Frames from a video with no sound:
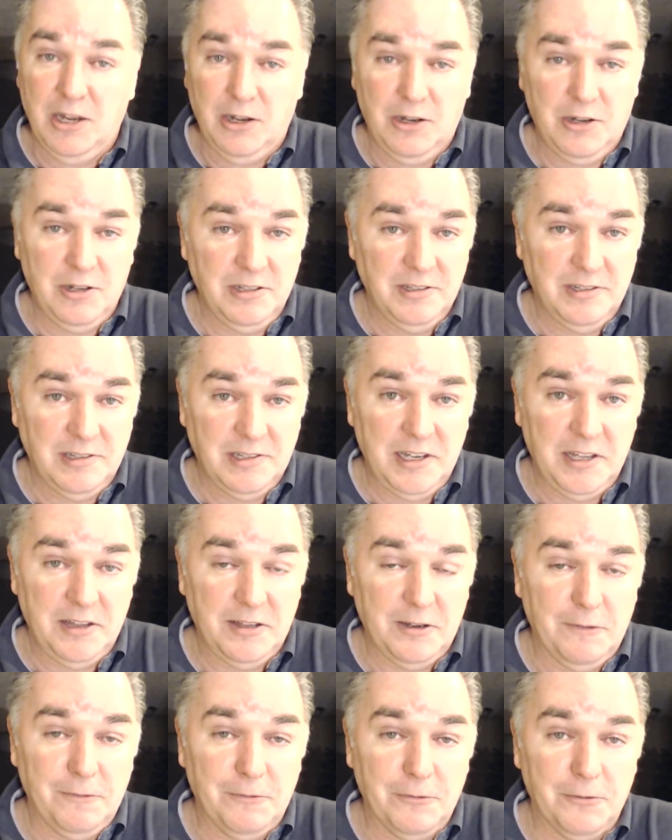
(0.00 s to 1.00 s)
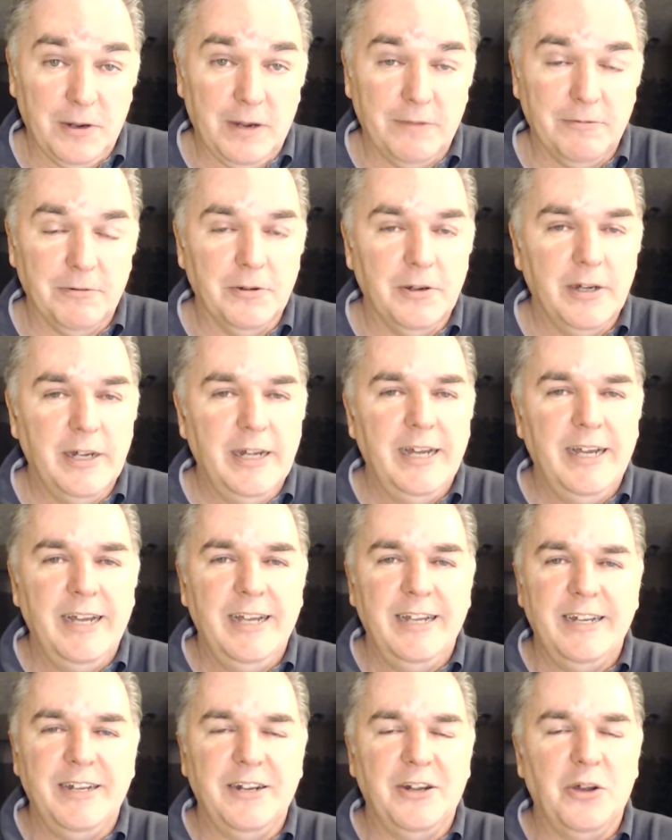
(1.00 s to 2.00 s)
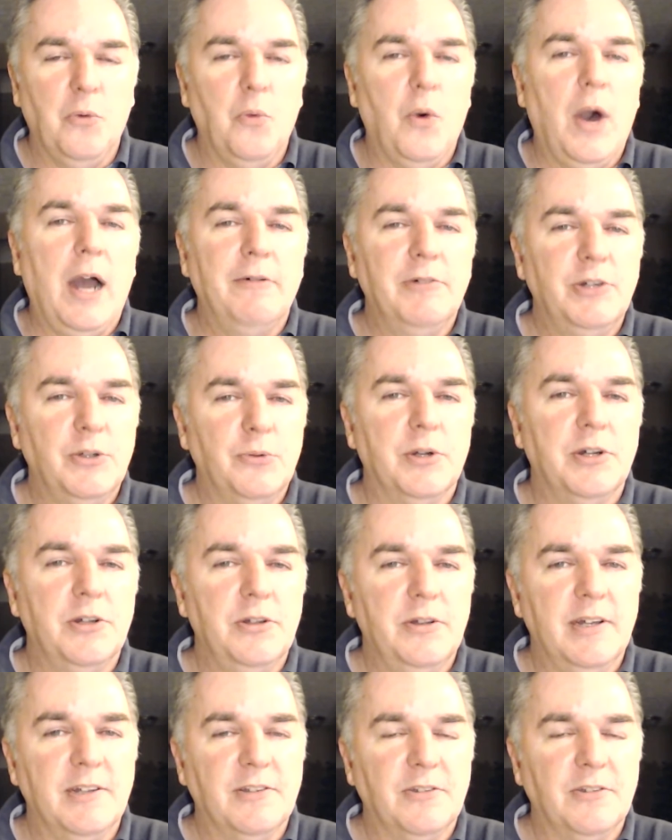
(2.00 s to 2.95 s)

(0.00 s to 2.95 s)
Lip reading: couldn't stay there forever, why would you want to do that?